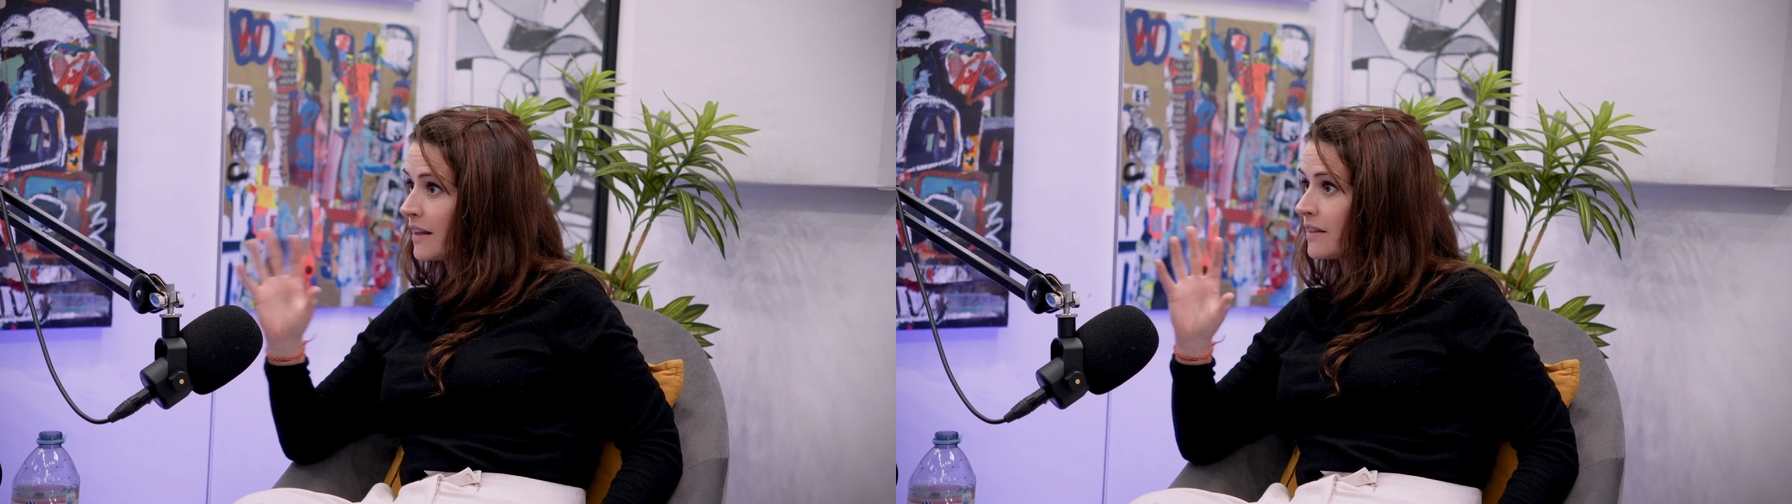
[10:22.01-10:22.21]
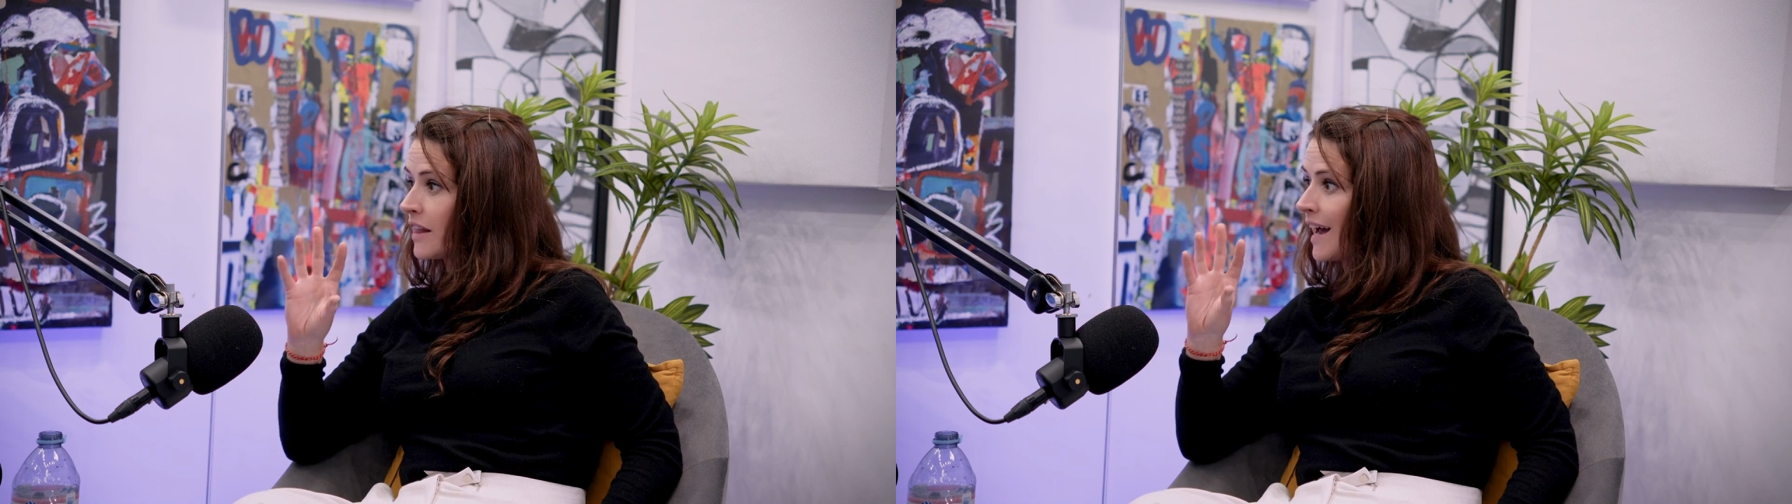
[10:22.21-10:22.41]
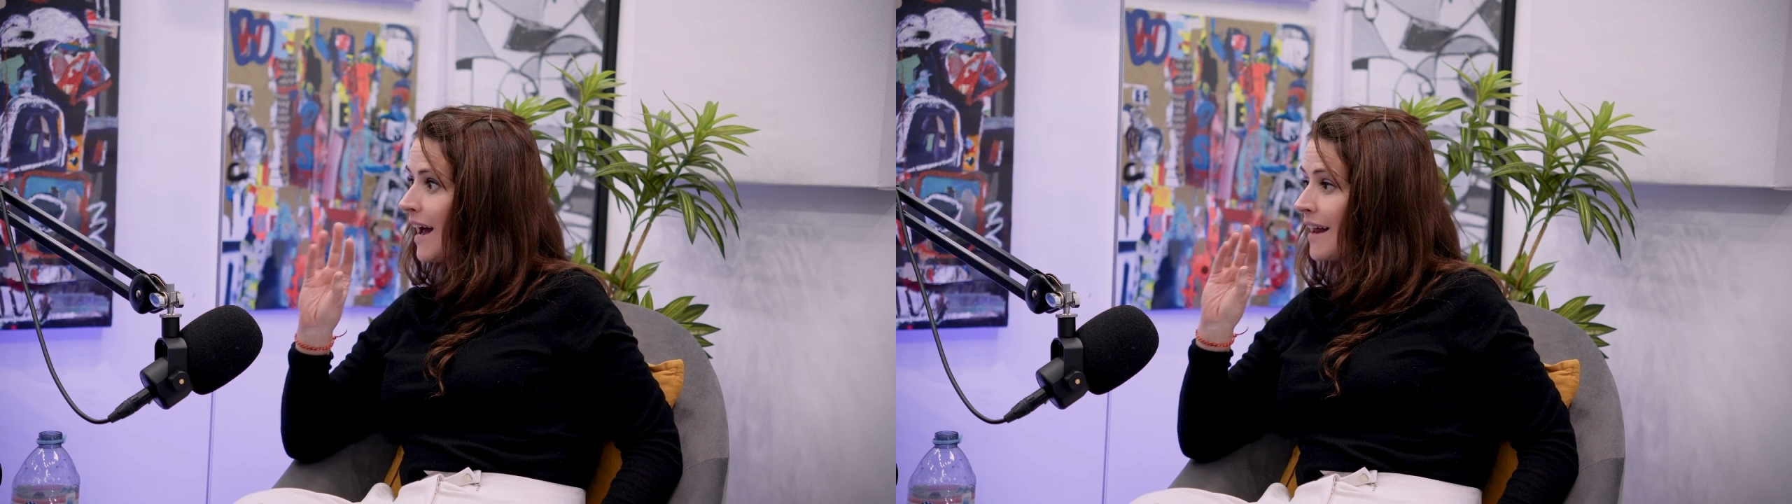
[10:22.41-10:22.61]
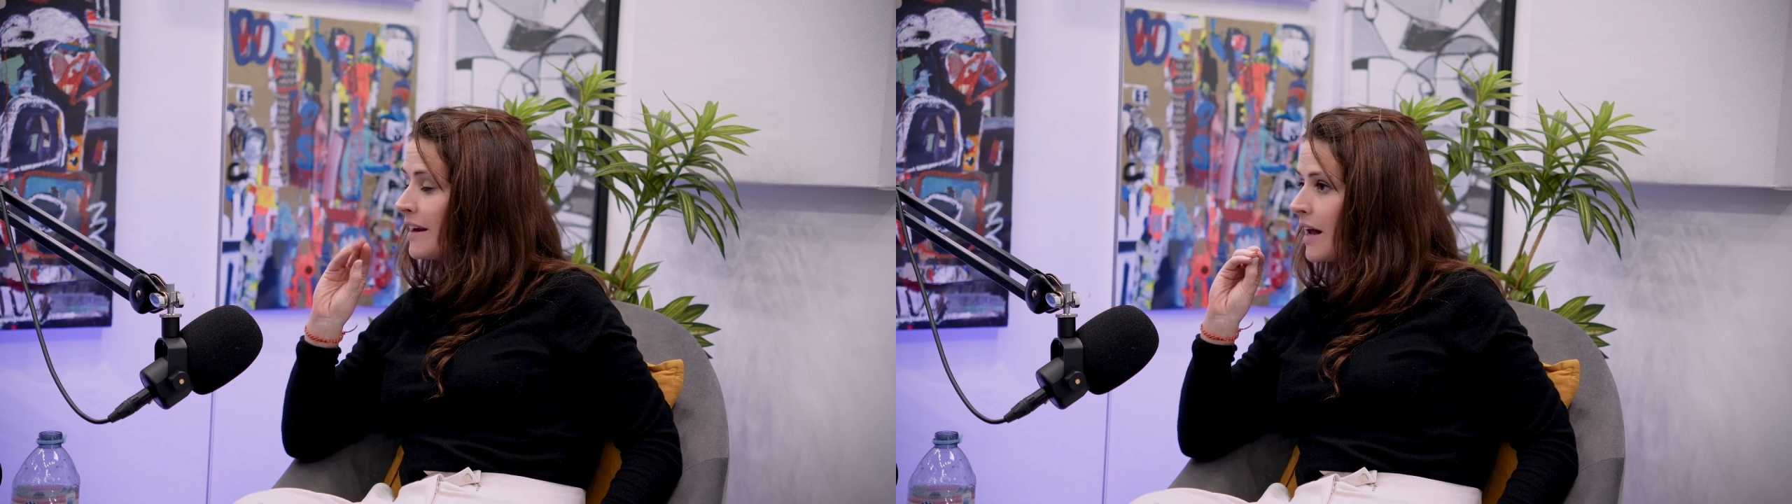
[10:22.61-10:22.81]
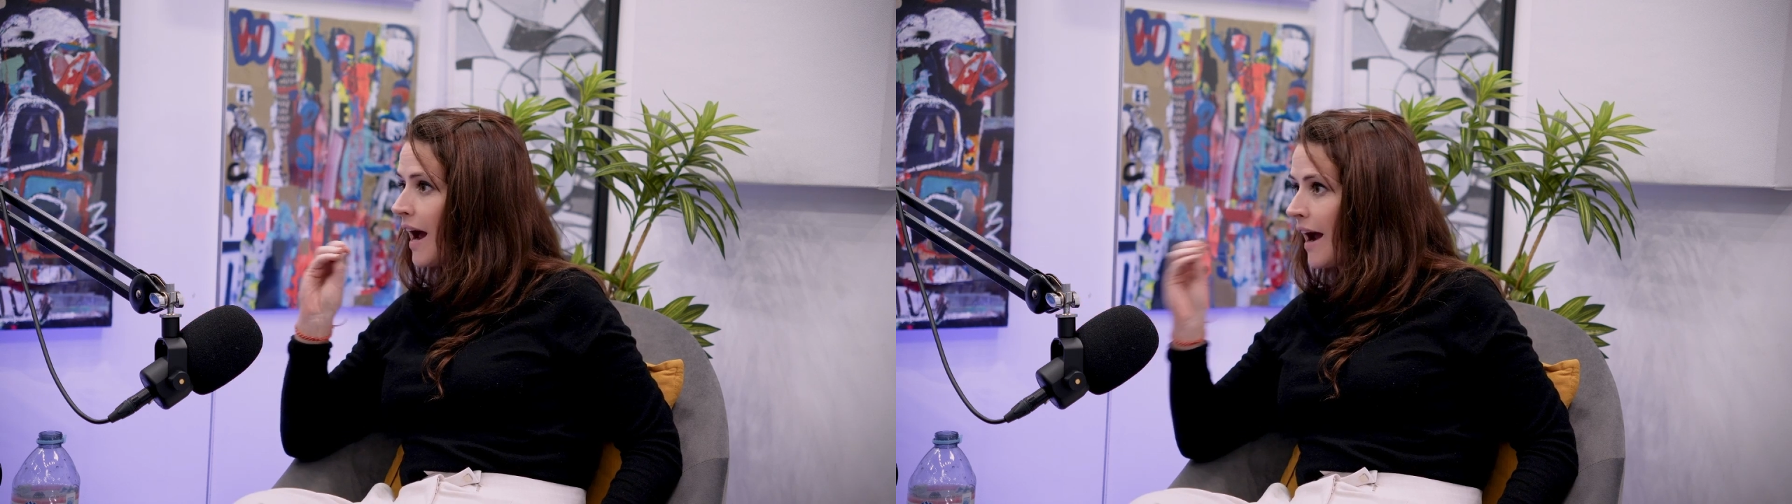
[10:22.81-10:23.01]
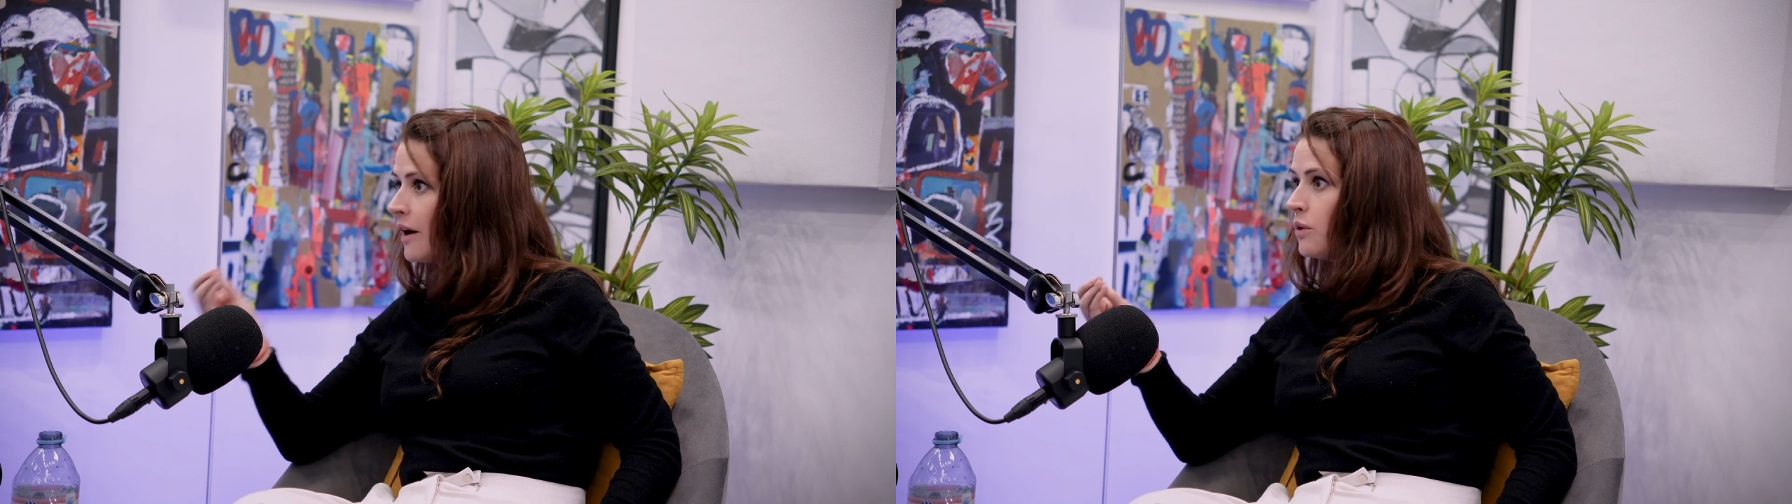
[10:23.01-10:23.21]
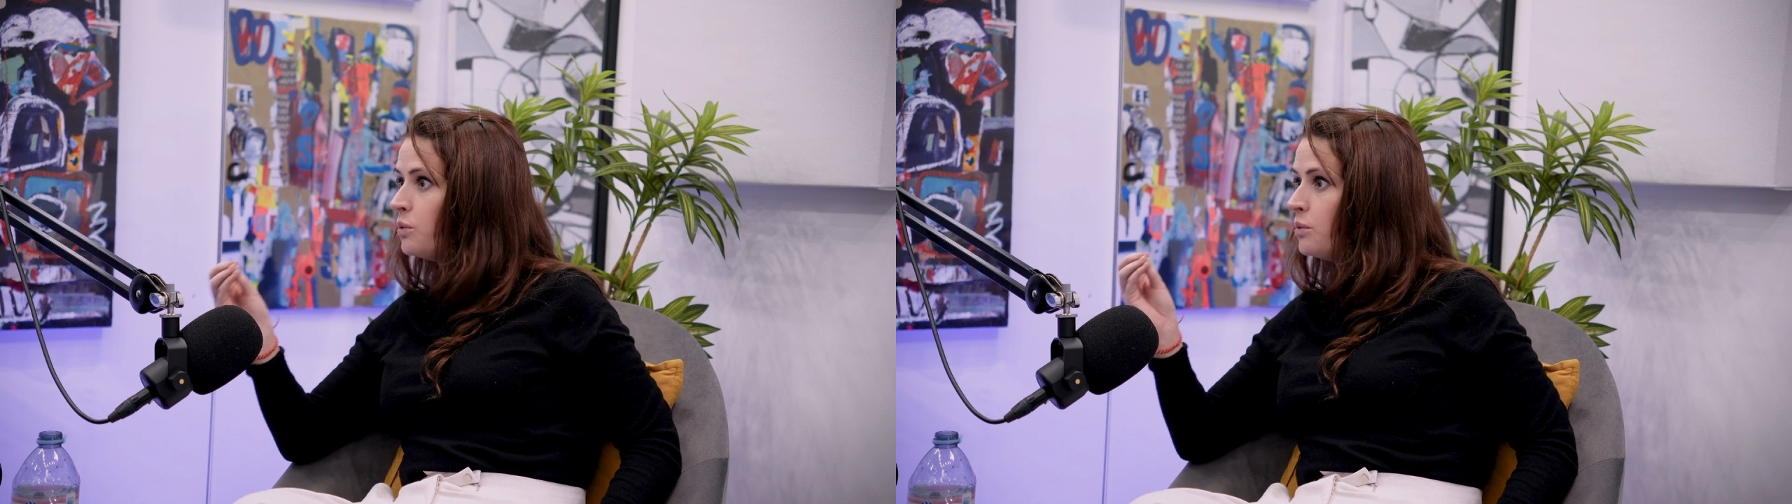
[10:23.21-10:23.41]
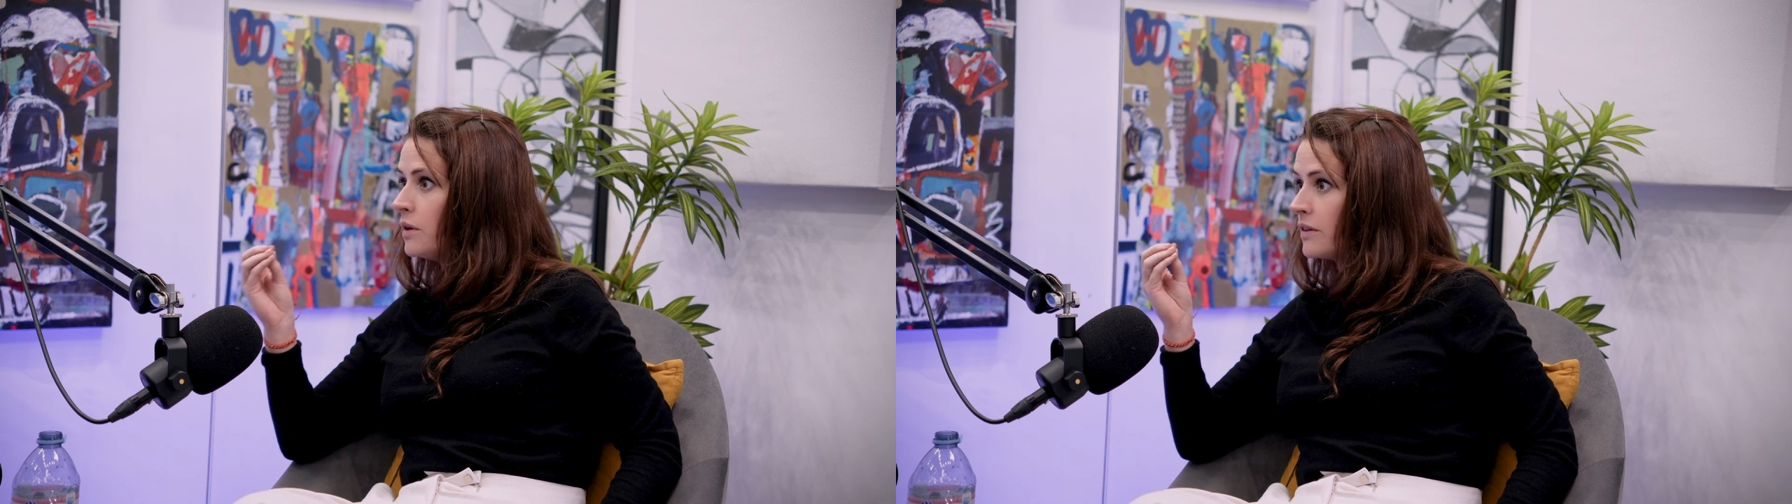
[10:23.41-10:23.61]
that, and how
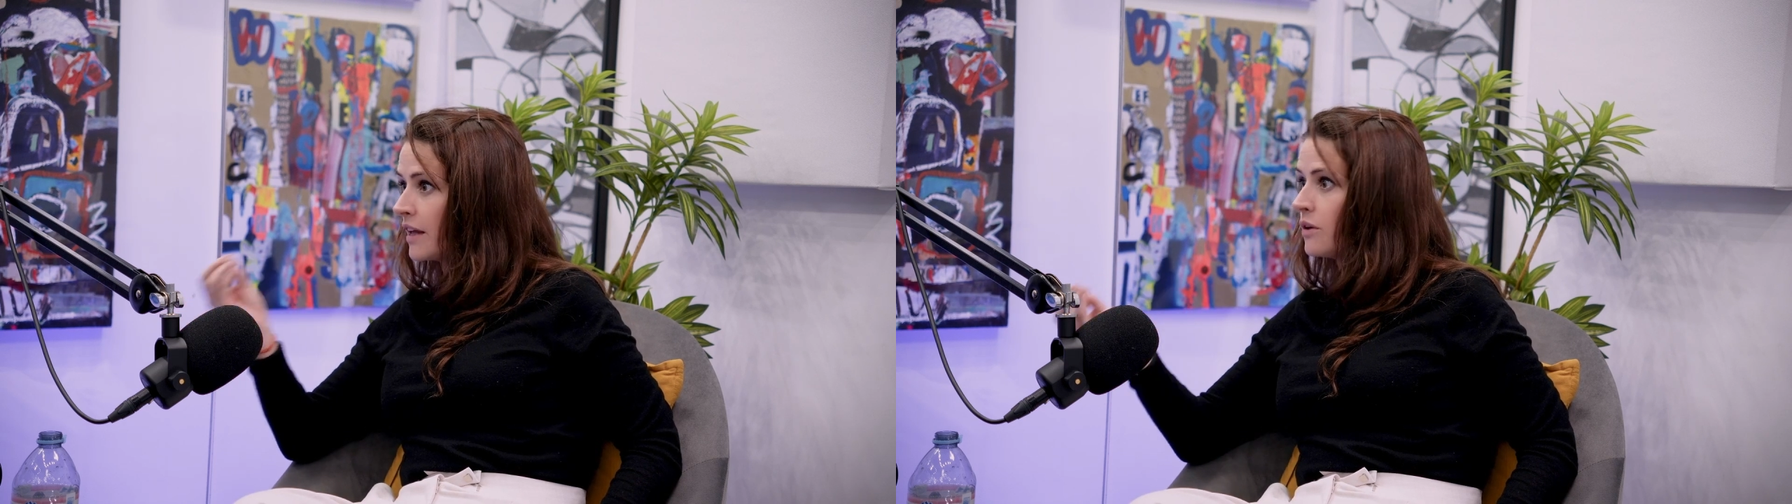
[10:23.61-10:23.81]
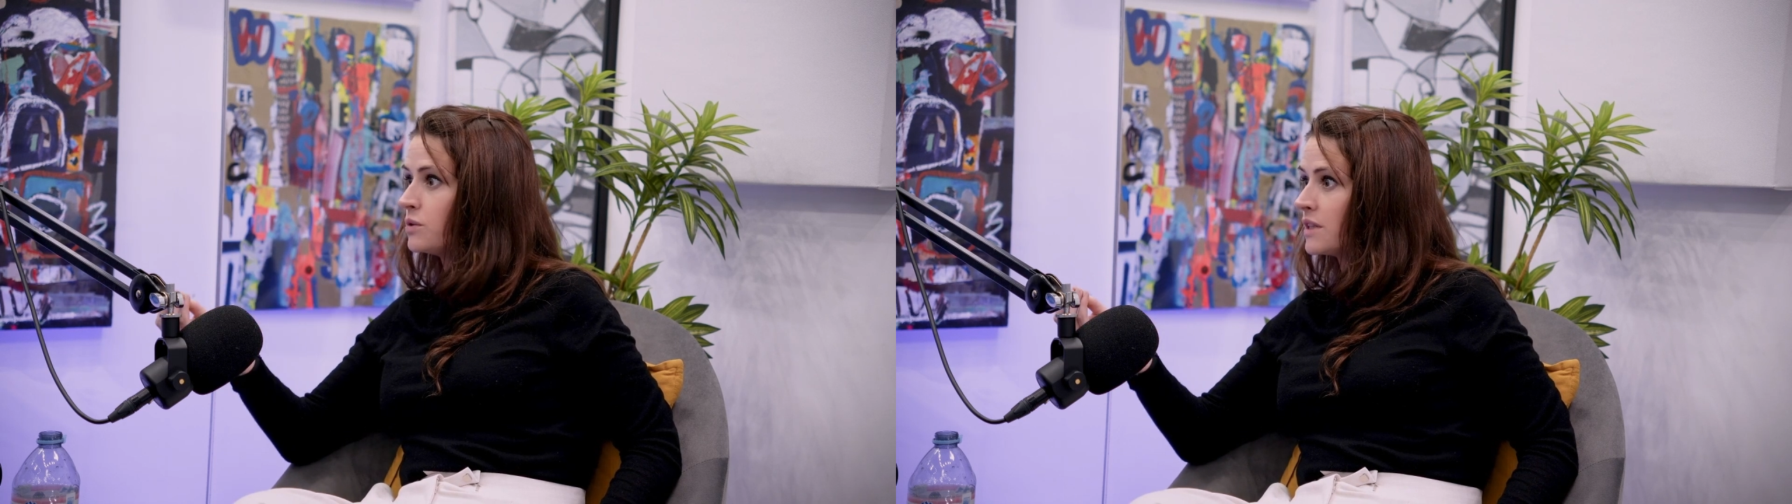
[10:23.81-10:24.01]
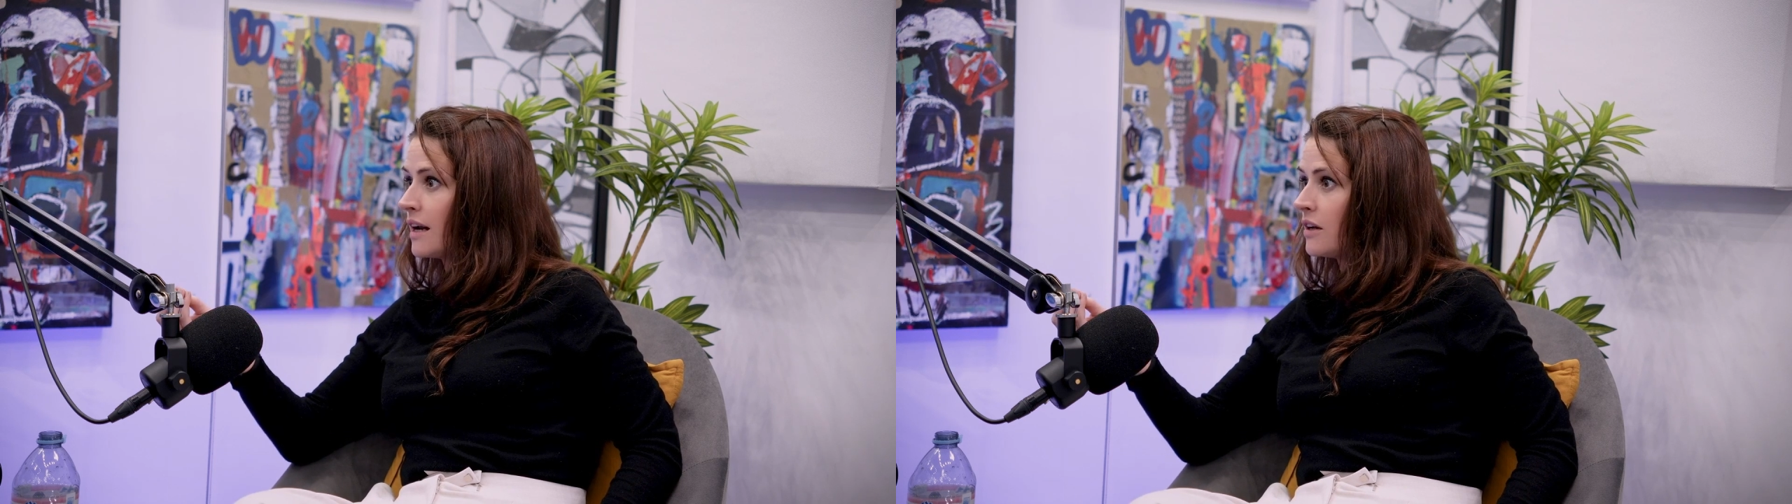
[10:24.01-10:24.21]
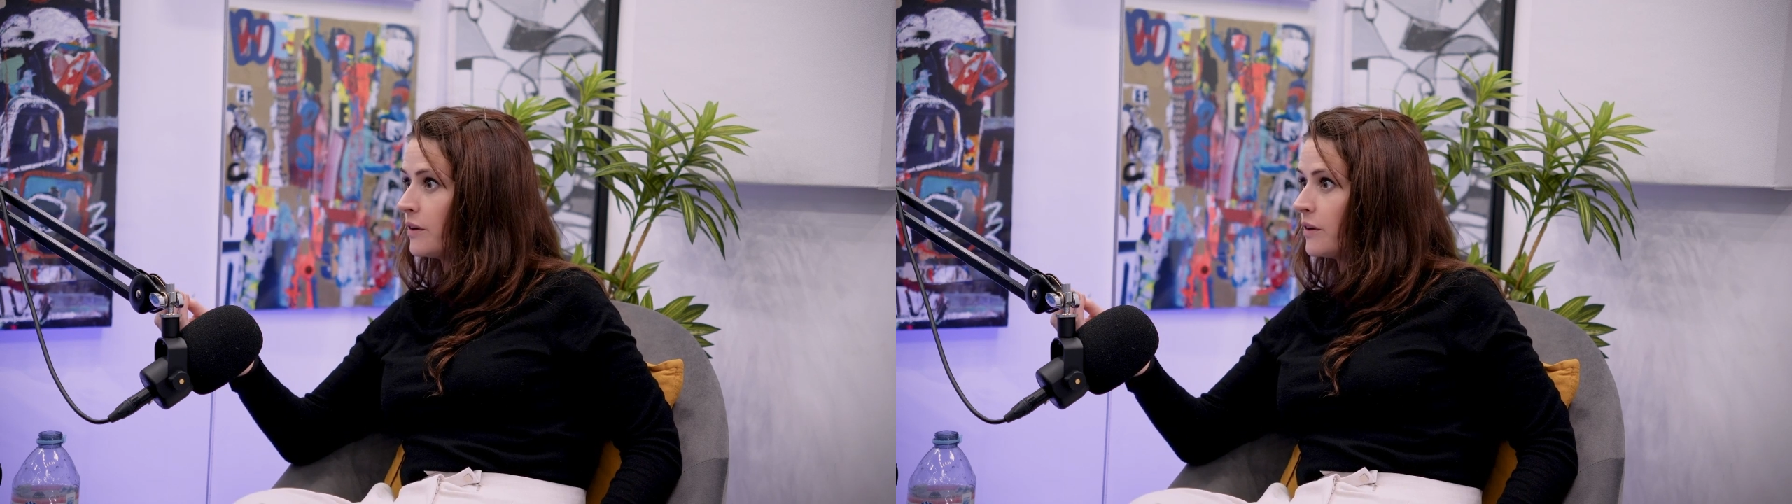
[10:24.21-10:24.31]
they don't tell you.